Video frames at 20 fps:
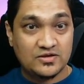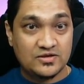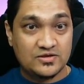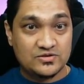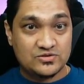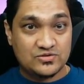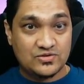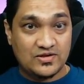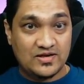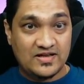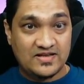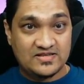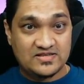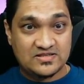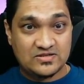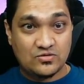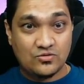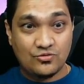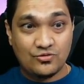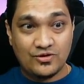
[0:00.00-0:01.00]
So let's
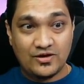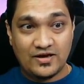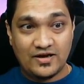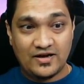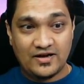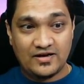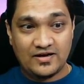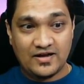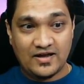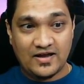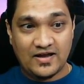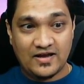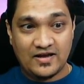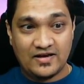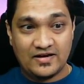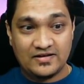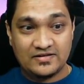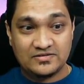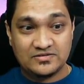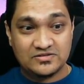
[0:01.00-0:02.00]
go ahead
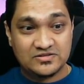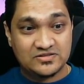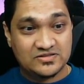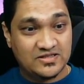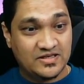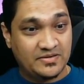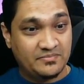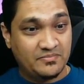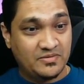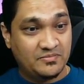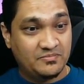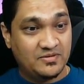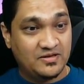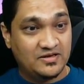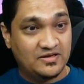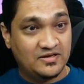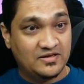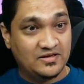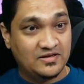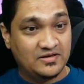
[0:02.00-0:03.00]
and say
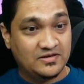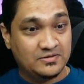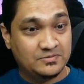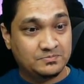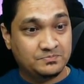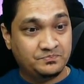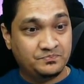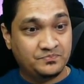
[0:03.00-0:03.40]
maybe